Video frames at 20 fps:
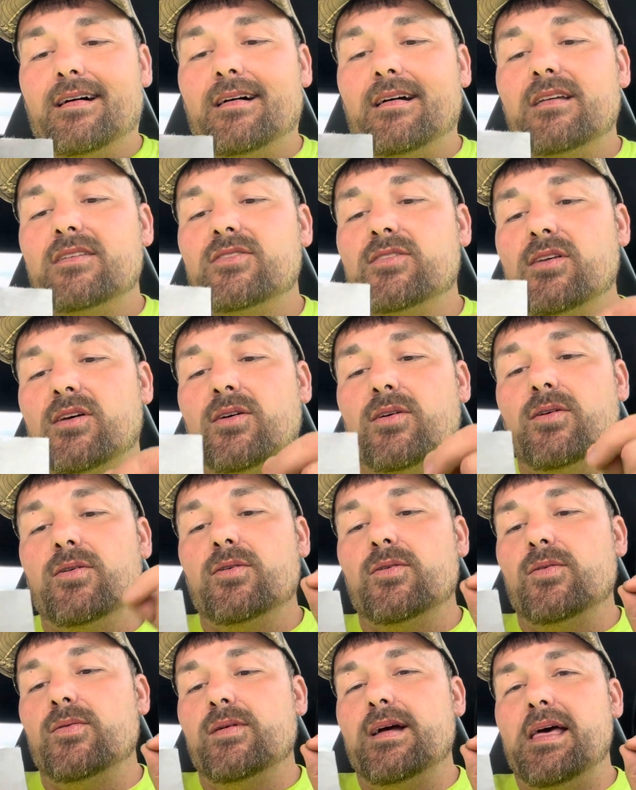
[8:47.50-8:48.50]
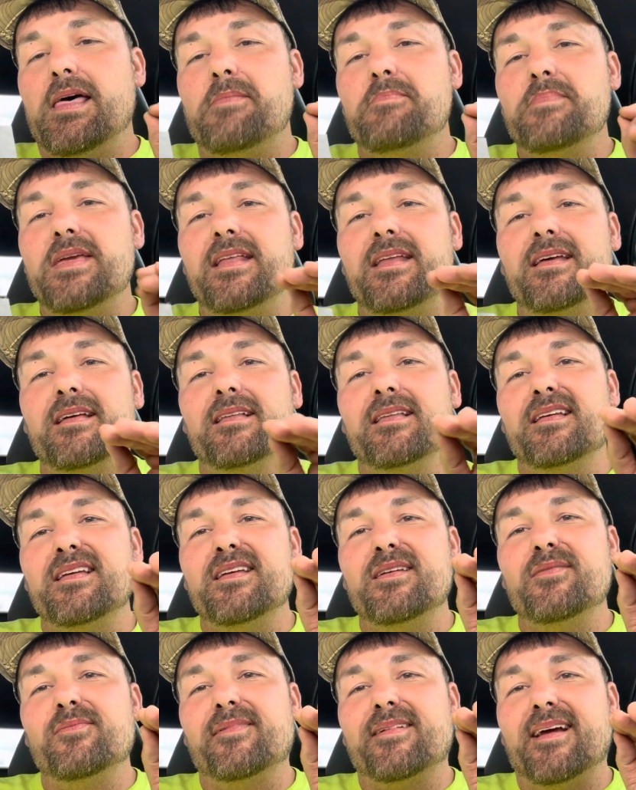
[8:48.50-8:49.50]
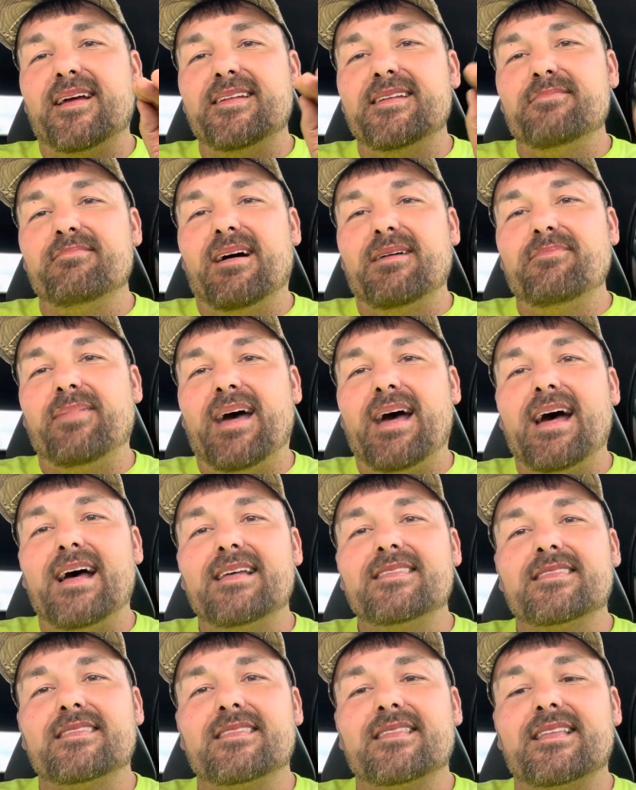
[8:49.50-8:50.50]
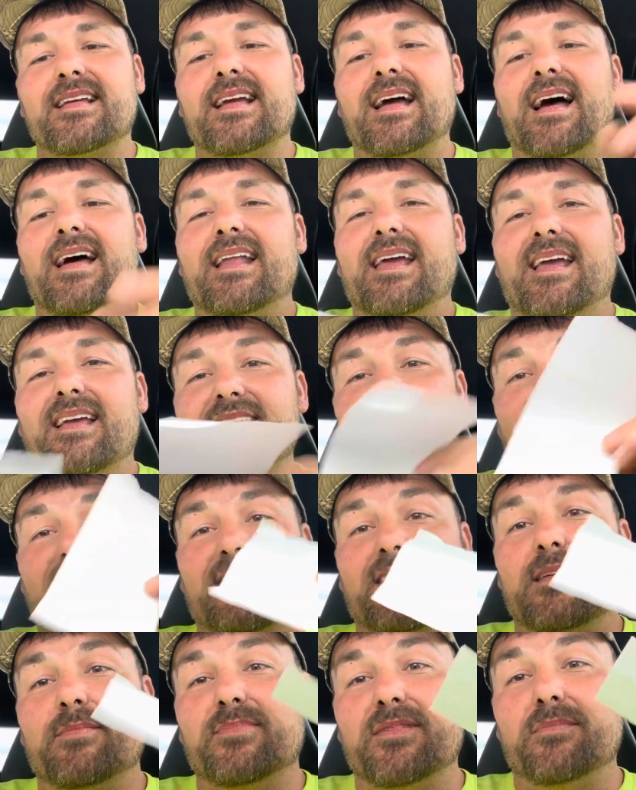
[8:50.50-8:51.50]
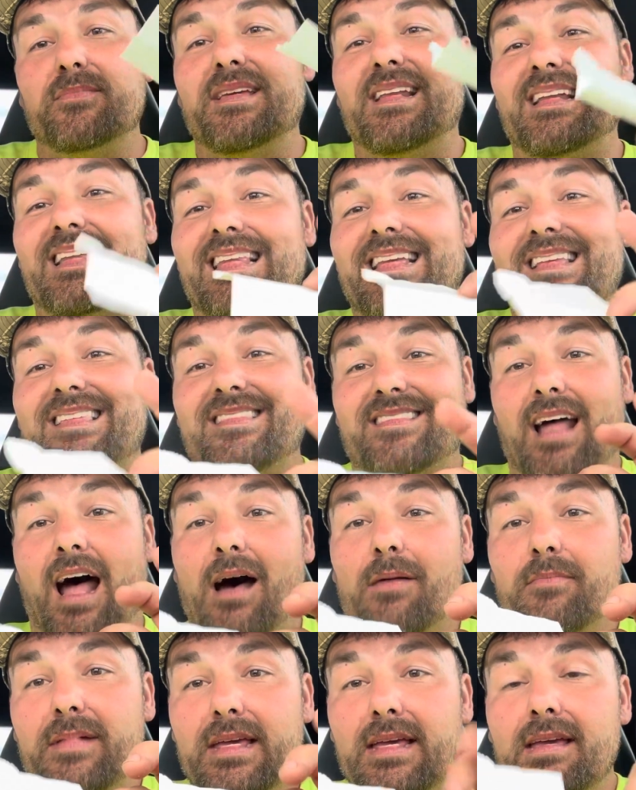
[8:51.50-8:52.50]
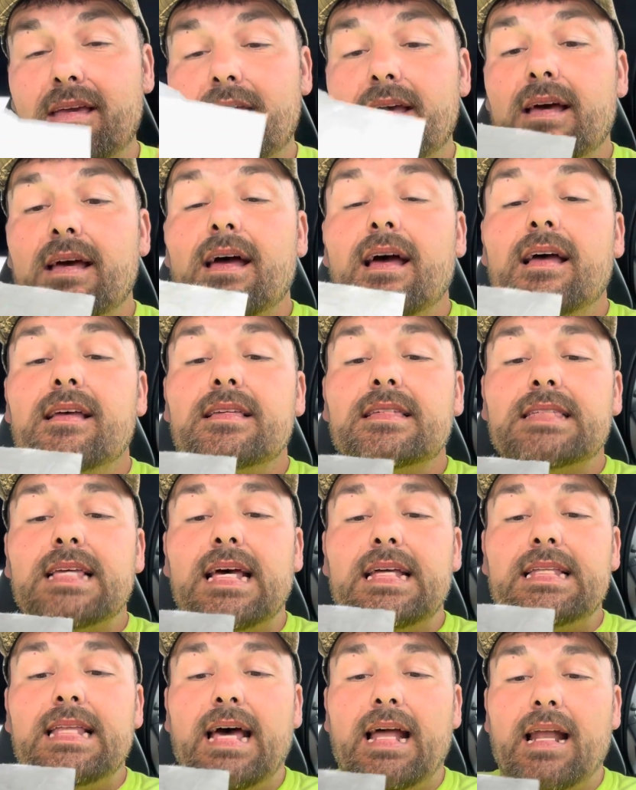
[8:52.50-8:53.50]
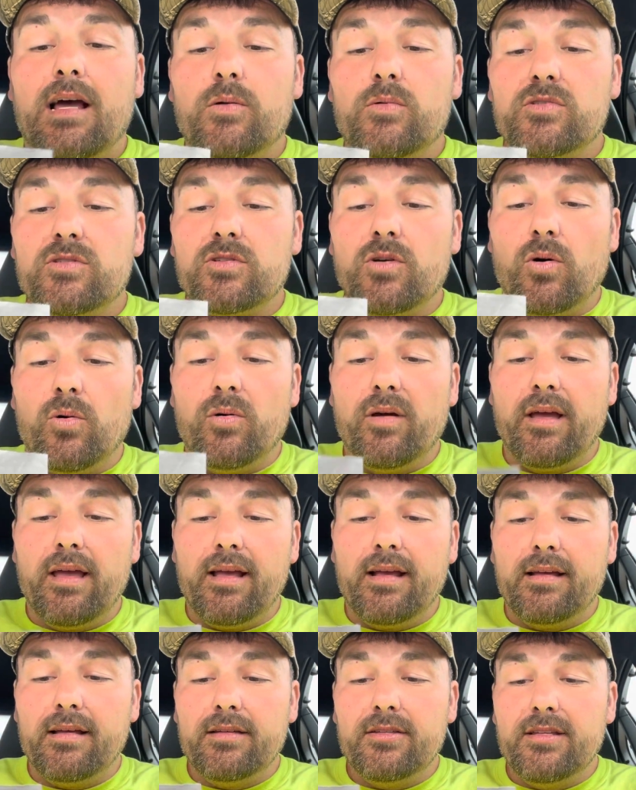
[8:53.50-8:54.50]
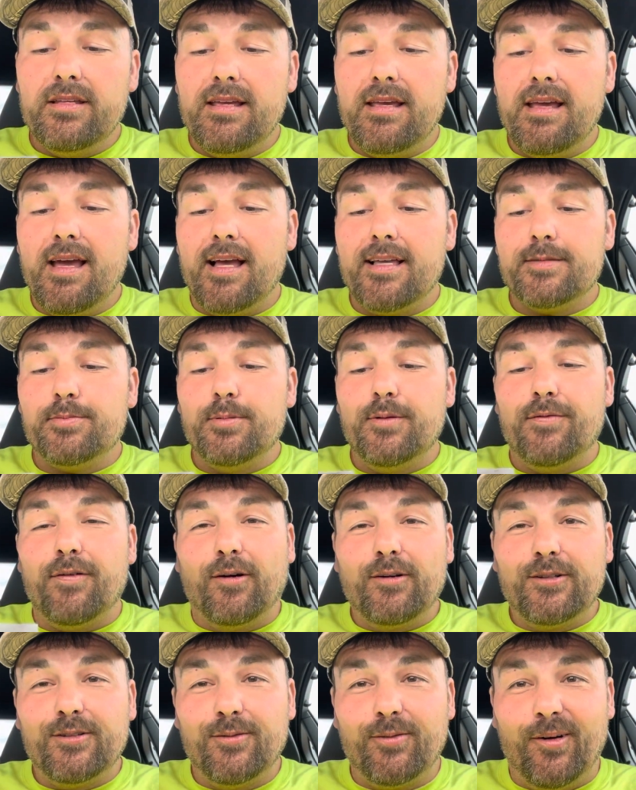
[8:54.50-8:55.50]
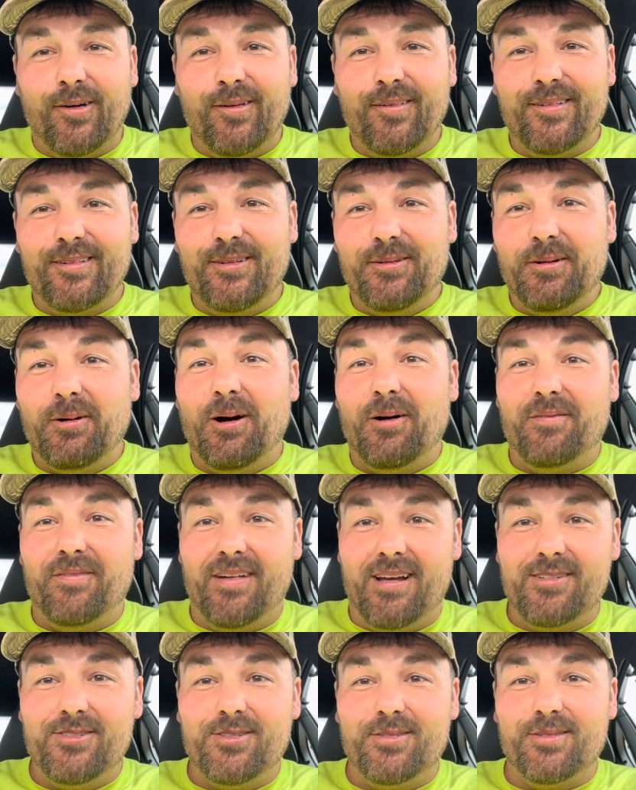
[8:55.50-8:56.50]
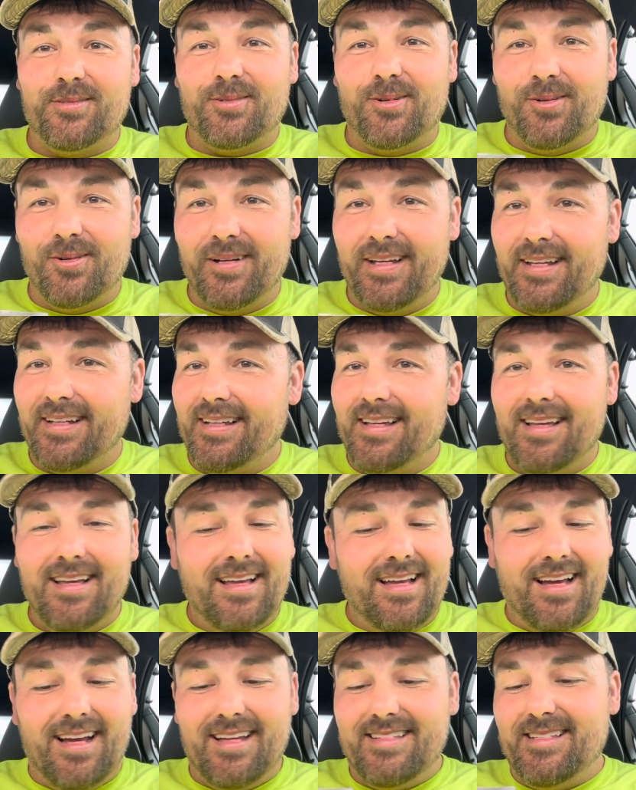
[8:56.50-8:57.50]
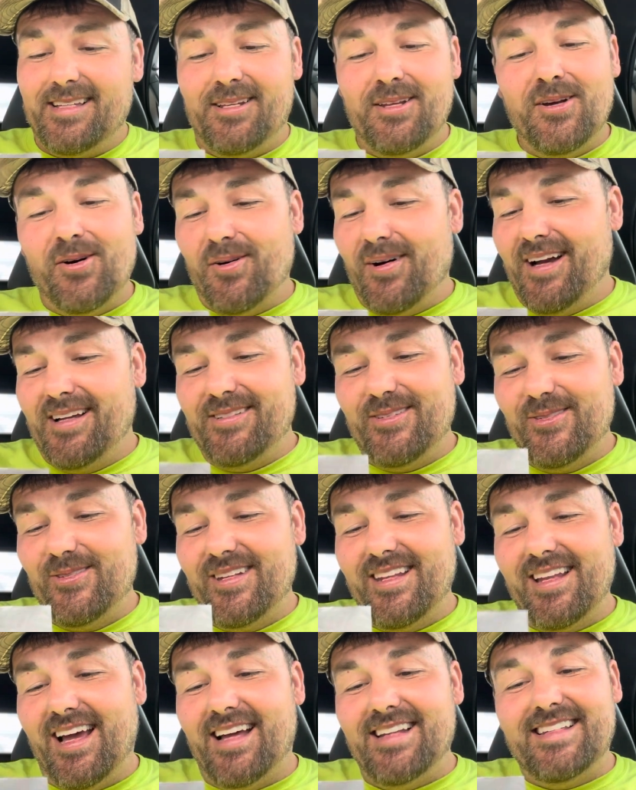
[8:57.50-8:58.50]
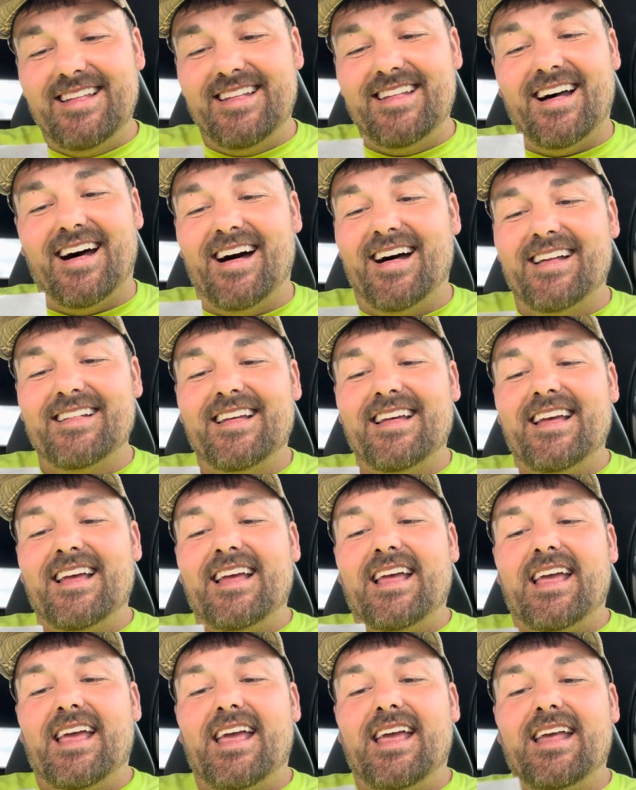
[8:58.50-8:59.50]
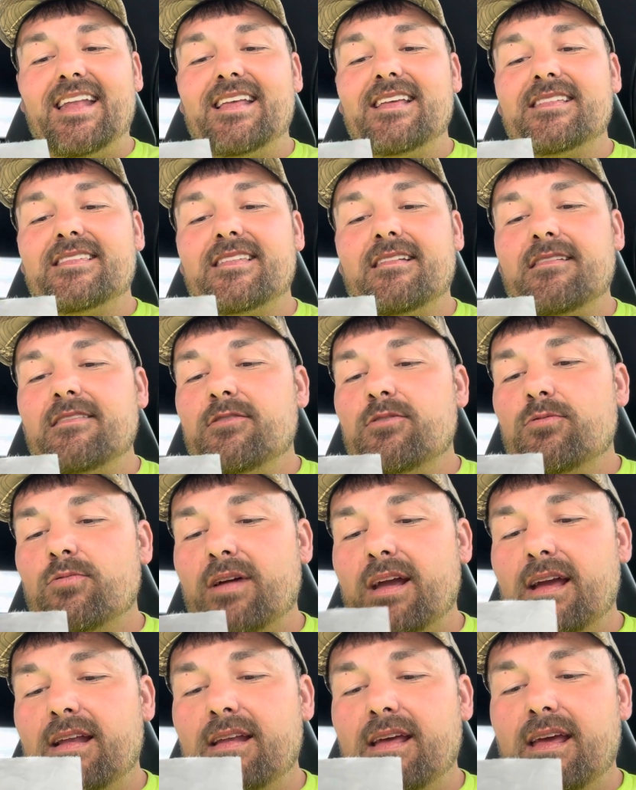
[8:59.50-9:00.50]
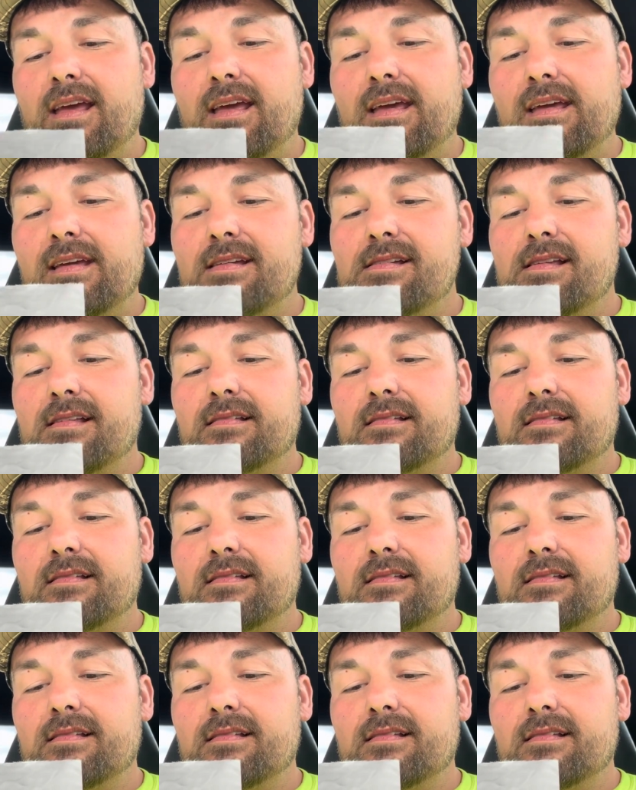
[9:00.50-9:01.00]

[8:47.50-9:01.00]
So immediately when I did my pass, the guy that has the slips immediately stopped me, said that I was going, he asked me, first of all, you know how fast you were going? I said, no, I did not. And he said, you ran a